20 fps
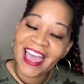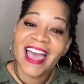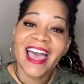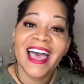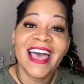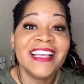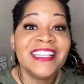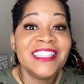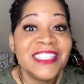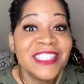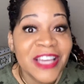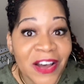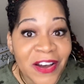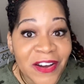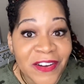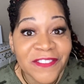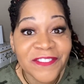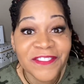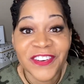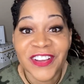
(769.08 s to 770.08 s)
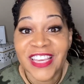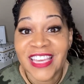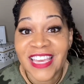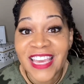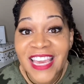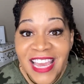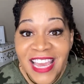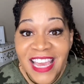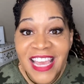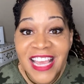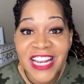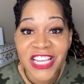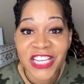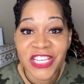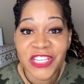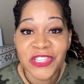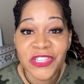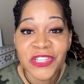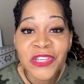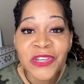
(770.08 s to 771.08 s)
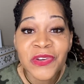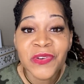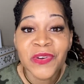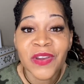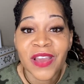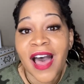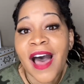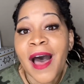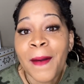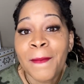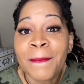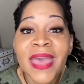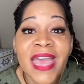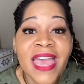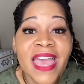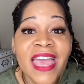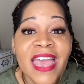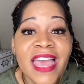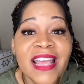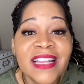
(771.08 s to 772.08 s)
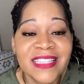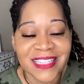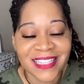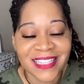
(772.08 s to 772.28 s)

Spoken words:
and don't forget to comment.